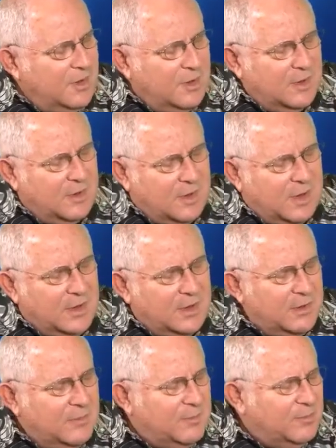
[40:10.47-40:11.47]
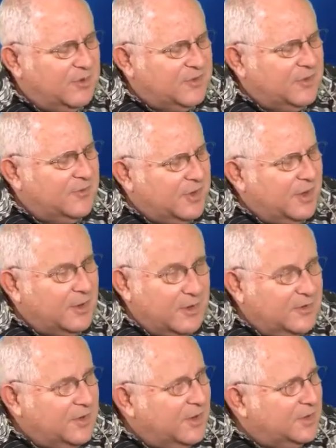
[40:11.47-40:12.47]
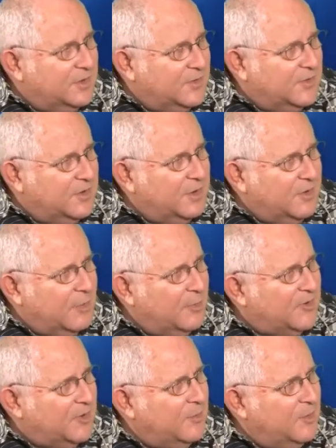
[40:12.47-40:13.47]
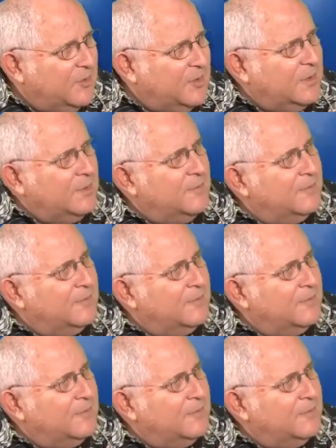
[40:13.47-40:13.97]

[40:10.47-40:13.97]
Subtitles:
Island Pacific Energy get to see how much I'm using?